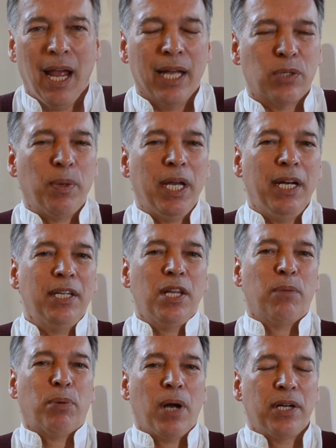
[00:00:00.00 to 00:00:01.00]
As we get
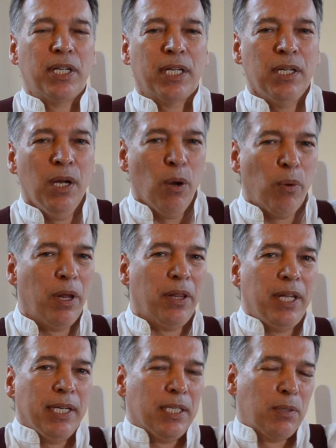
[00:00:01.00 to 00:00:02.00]
into the project, one of
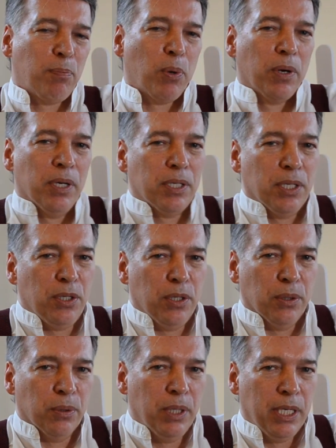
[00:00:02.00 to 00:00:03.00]
the things that's important to
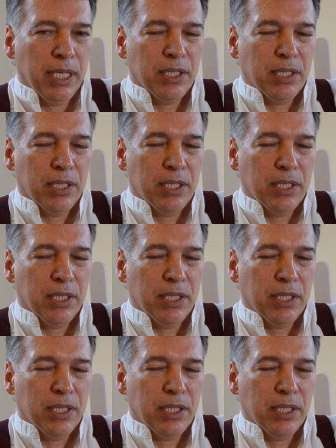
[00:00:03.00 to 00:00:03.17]
do